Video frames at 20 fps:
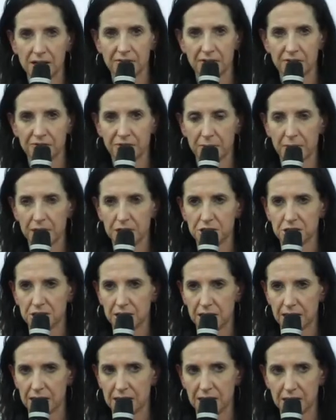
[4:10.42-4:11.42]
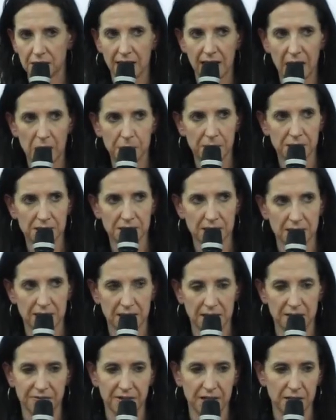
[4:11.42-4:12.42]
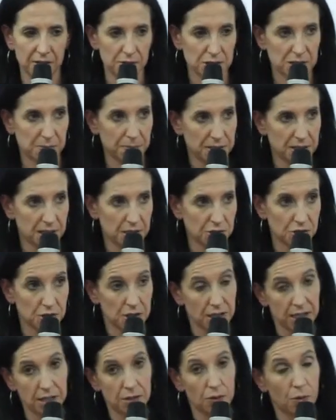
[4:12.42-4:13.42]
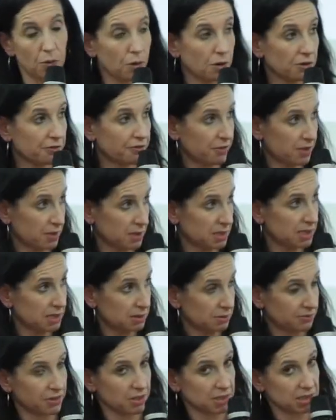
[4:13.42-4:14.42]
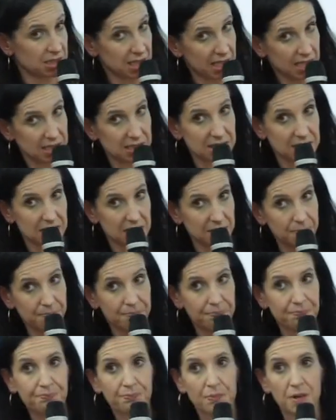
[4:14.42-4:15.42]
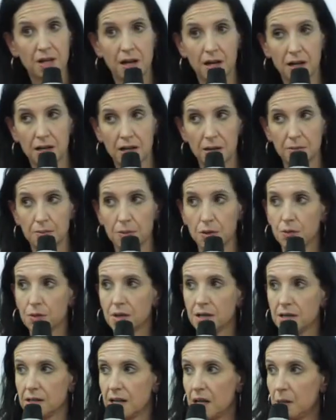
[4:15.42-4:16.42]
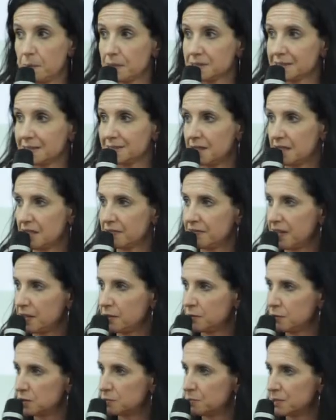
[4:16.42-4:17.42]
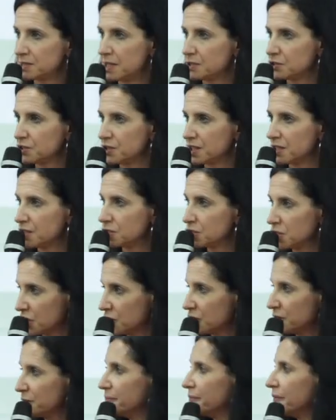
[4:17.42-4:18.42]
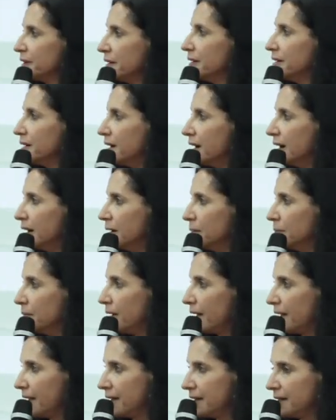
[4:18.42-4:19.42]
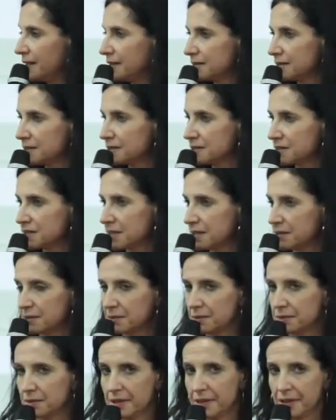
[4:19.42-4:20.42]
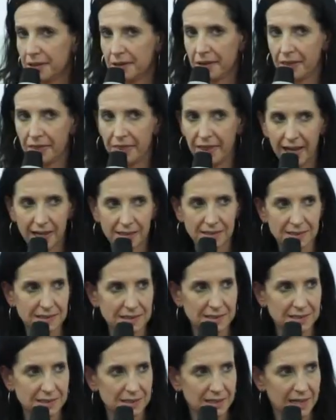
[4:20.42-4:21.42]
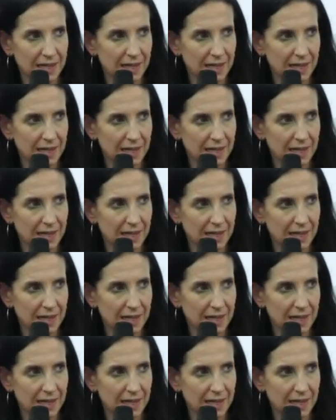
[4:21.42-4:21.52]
of information that can either help us identify who's a potential lead or for the CS team who can help us identify who's potentially going to churn. And so that's,